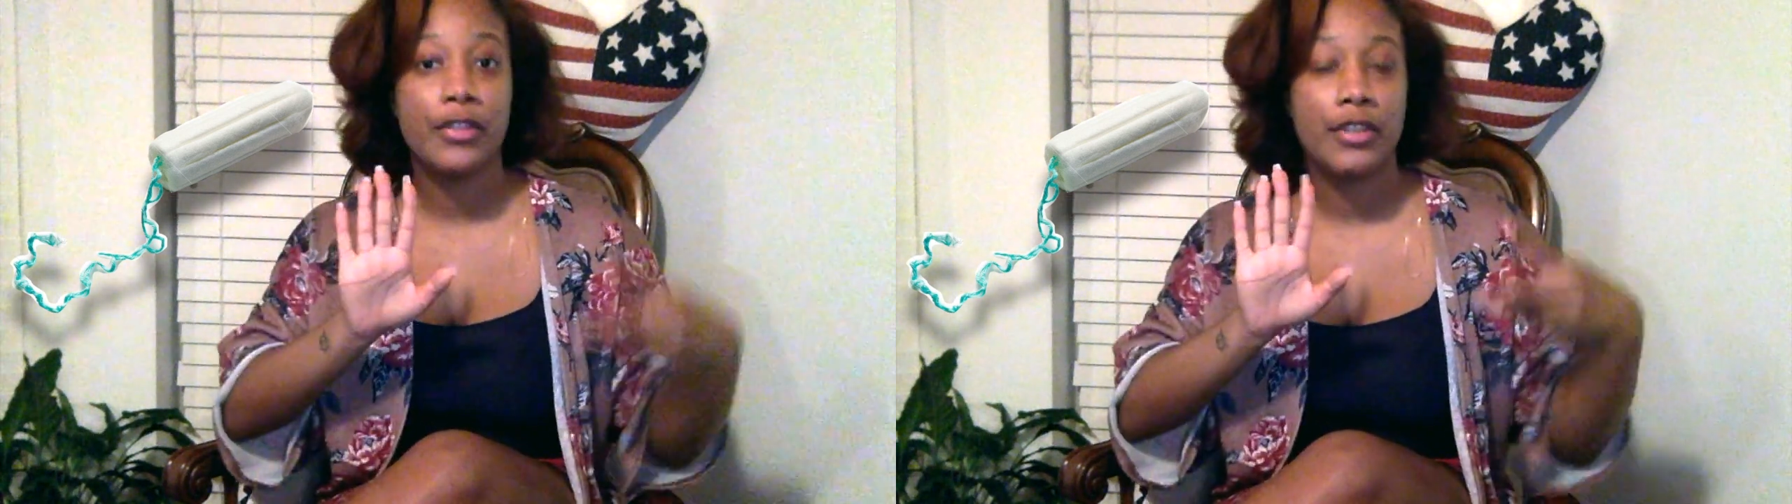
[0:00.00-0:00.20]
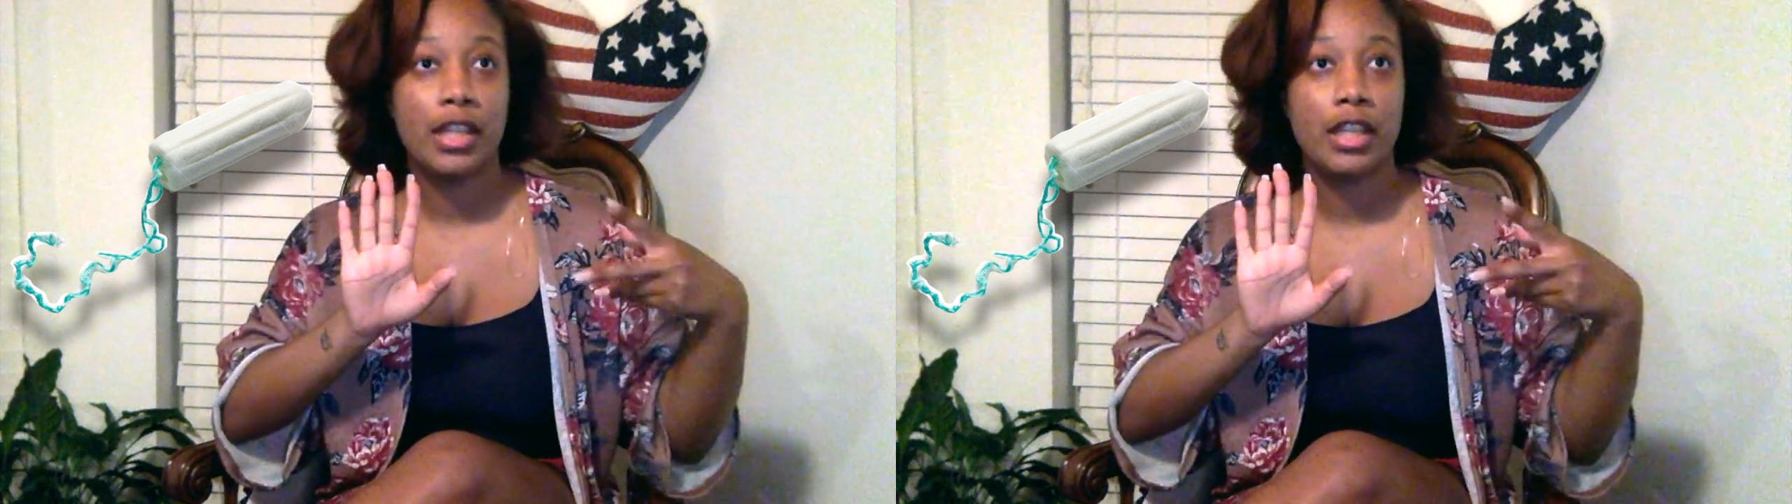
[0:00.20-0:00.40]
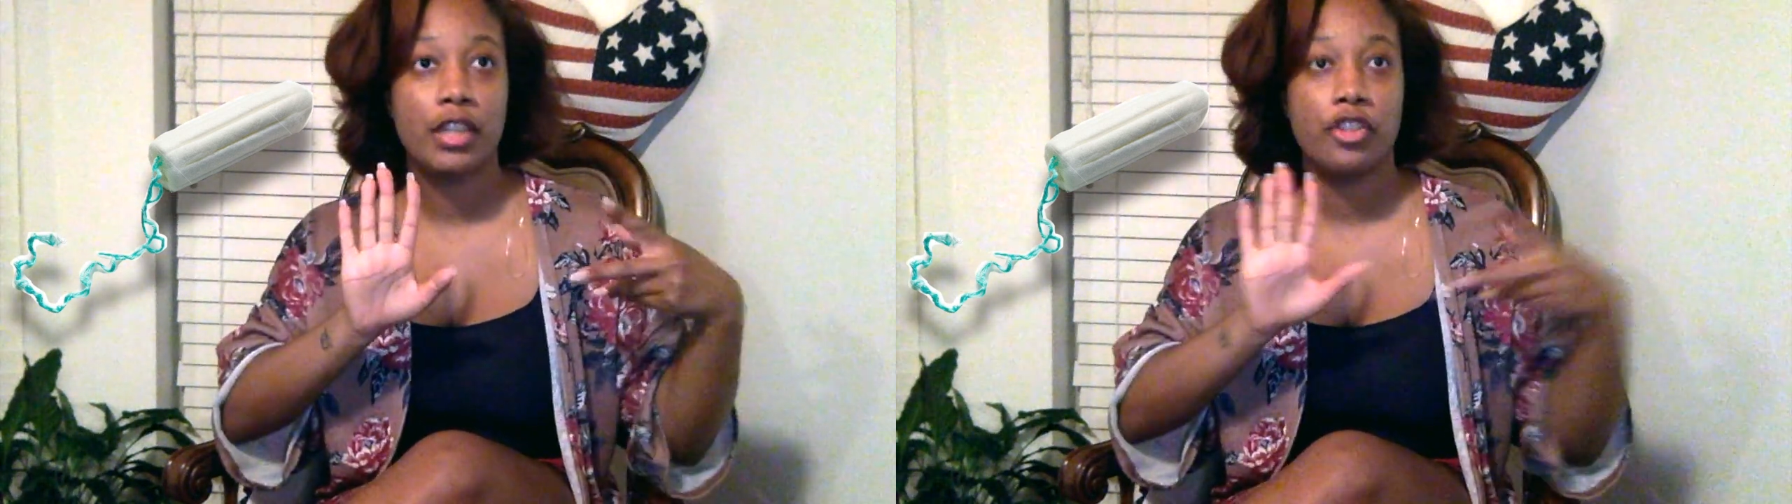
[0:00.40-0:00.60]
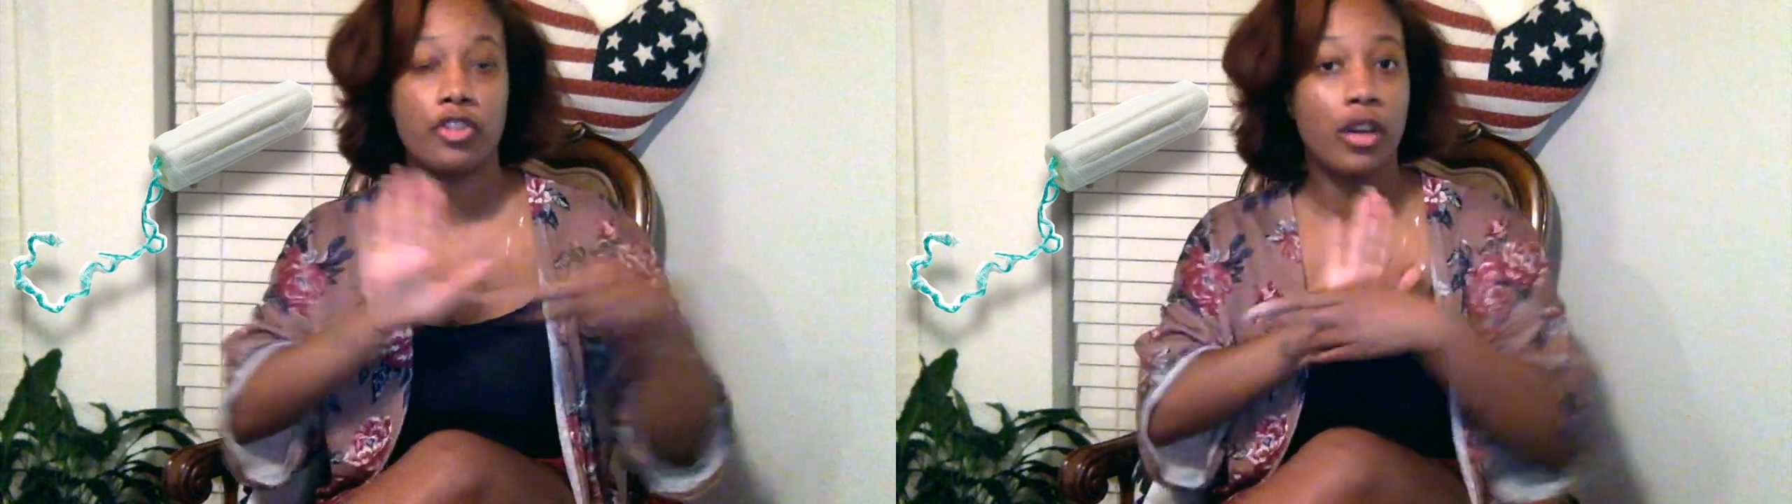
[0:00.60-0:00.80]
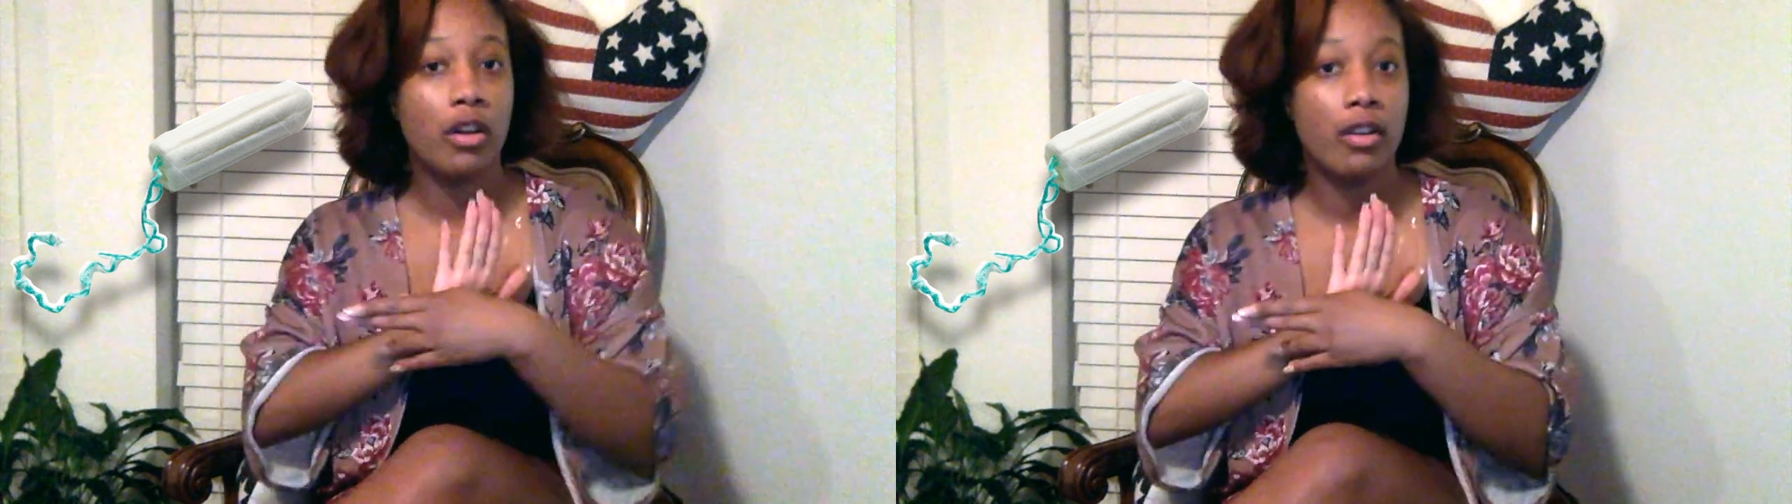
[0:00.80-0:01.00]
the
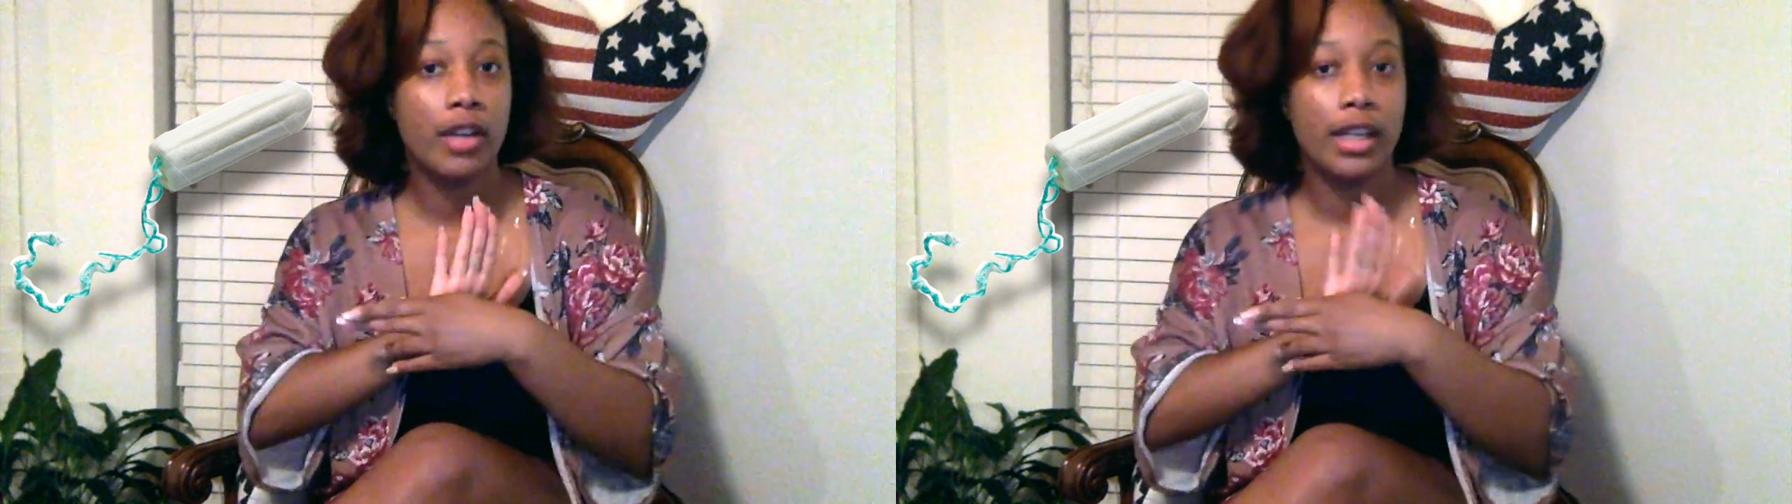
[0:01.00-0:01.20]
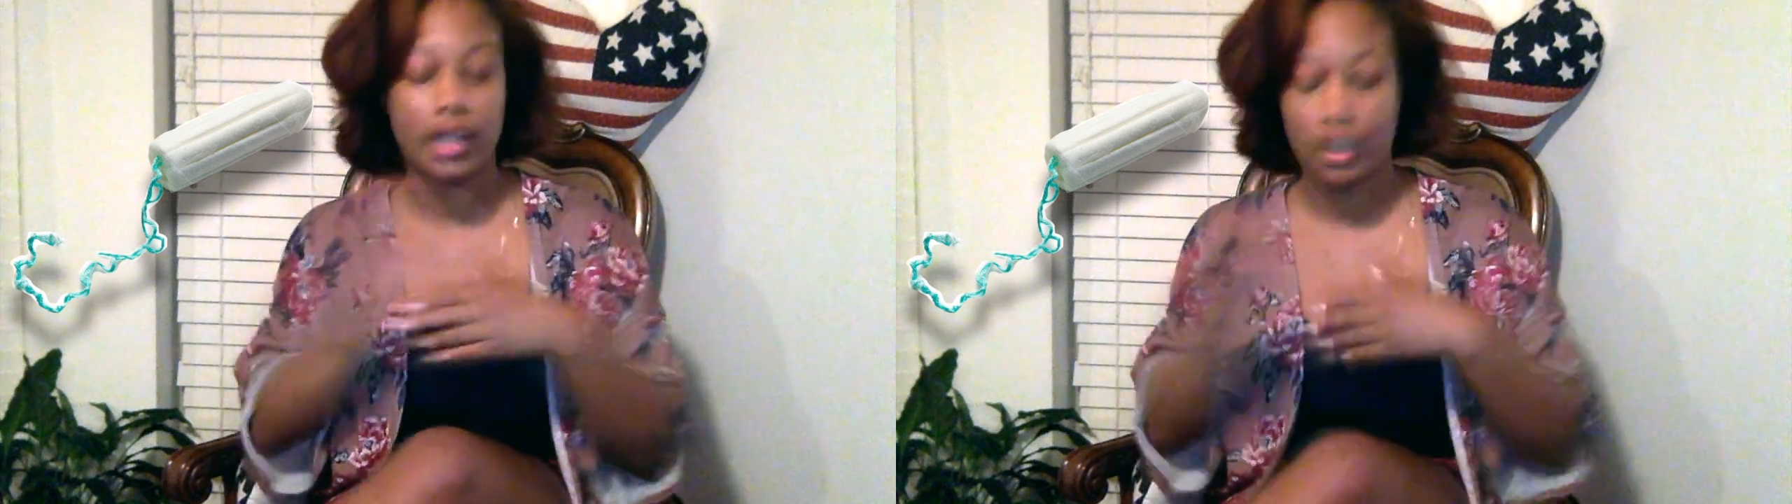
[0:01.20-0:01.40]
string on it,